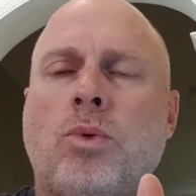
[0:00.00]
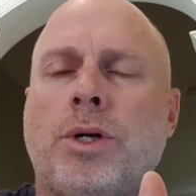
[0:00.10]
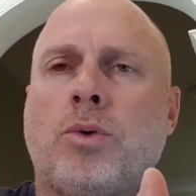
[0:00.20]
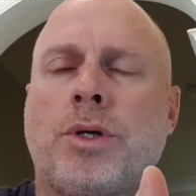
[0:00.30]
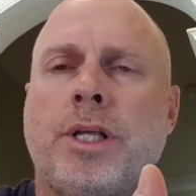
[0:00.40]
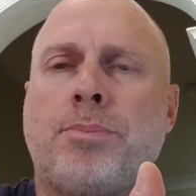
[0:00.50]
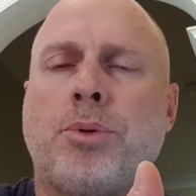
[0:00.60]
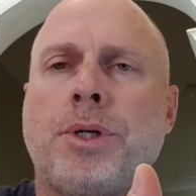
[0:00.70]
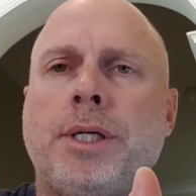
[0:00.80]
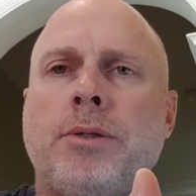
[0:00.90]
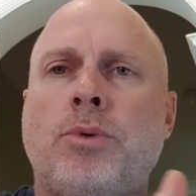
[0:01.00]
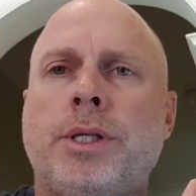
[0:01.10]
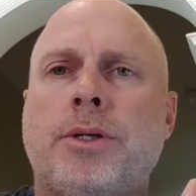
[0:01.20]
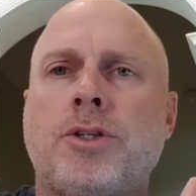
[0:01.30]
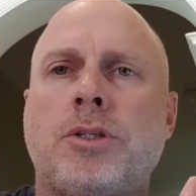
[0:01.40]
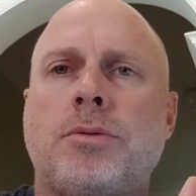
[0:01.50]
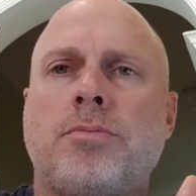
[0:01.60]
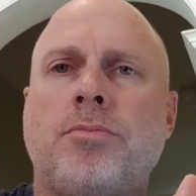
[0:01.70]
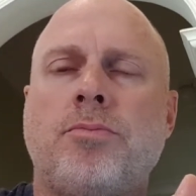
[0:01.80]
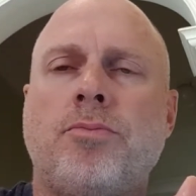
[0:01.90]
order they're put in, whether it's
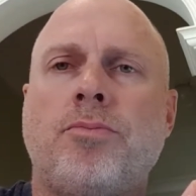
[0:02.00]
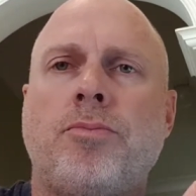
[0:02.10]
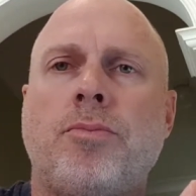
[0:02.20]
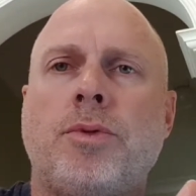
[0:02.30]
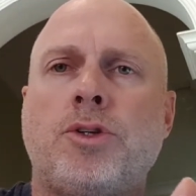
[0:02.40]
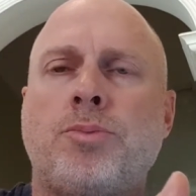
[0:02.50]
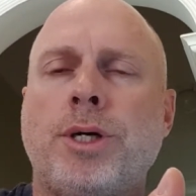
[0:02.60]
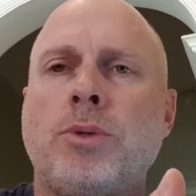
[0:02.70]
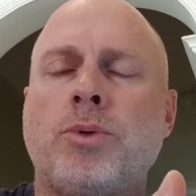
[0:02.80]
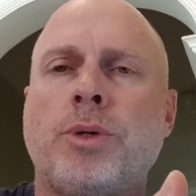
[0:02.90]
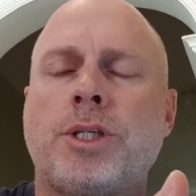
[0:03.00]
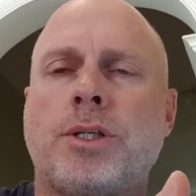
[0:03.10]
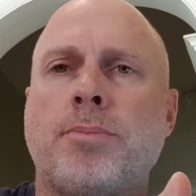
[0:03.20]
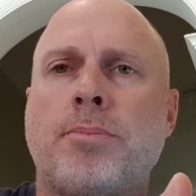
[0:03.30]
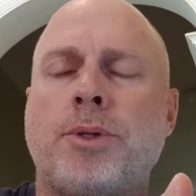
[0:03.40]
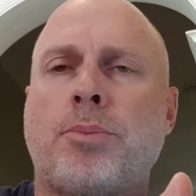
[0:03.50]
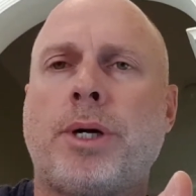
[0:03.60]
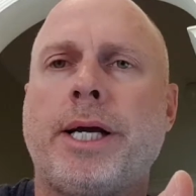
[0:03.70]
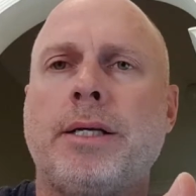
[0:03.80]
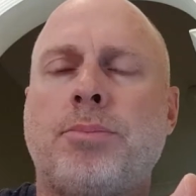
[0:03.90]
the speed with which the
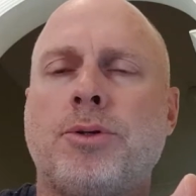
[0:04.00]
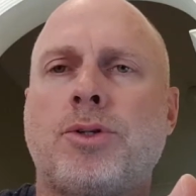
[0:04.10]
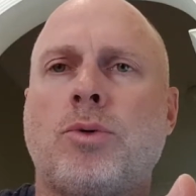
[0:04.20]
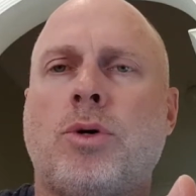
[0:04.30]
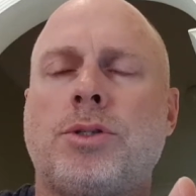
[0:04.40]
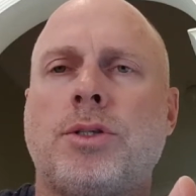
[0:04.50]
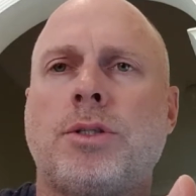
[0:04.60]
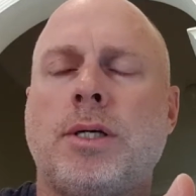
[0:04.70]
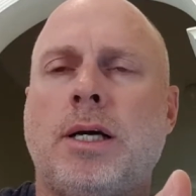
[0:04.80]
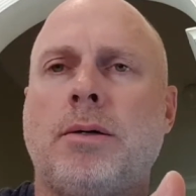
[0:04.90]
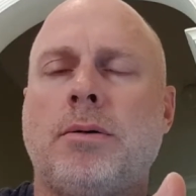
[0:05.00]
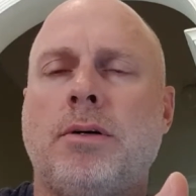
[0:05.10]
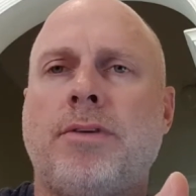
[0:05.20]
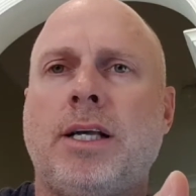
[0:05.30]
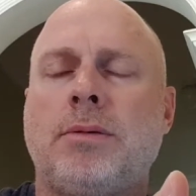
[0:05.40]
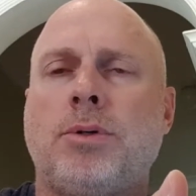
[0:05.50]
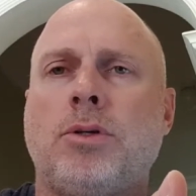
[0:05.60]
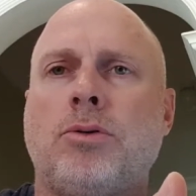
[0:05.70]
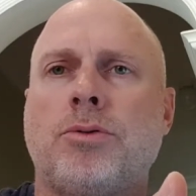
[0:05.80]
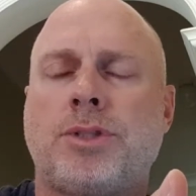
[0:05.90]
brand puts the watches available,
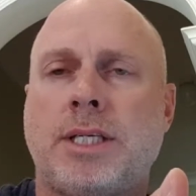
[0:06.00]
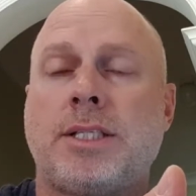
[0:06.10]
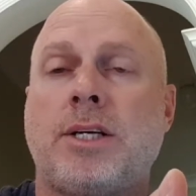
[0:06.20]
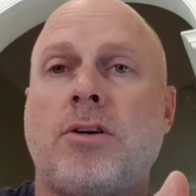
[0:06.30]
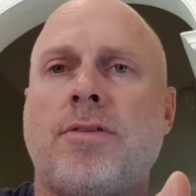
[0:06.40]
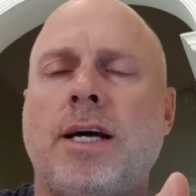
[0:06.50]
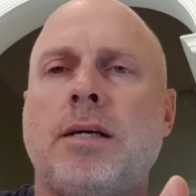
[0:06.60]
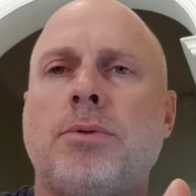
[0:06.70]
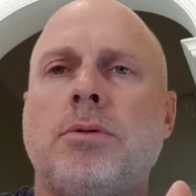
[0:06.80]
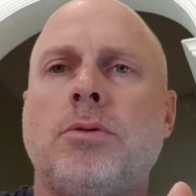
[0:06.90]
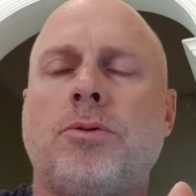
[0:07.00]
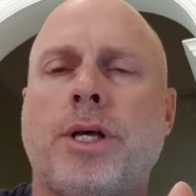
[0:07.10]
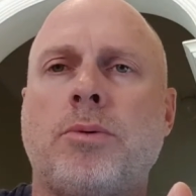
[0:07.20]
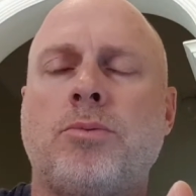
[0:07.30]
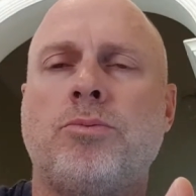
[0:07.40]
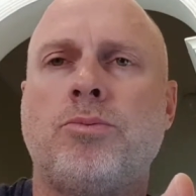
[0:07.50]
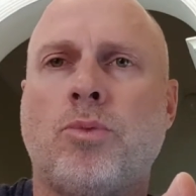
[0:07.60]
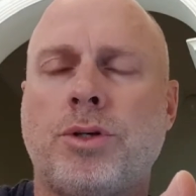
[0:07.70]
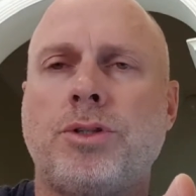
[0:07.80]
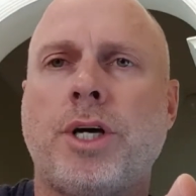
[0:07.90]
or says they're available, or they
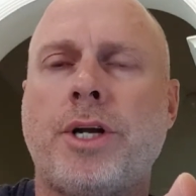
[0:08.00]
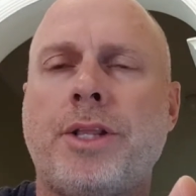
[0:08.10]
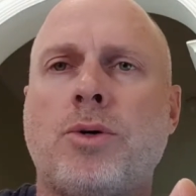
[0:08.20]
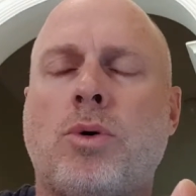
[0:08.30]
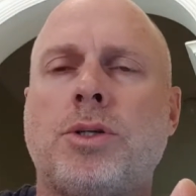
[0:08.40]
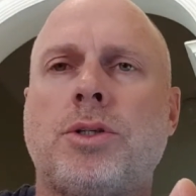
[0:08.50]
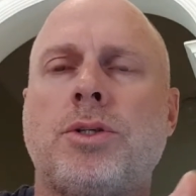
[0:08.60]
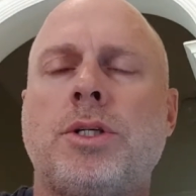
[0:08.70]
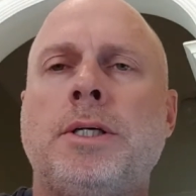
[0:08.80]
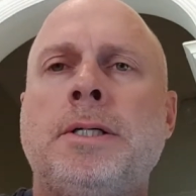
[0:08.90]
want to donate the watches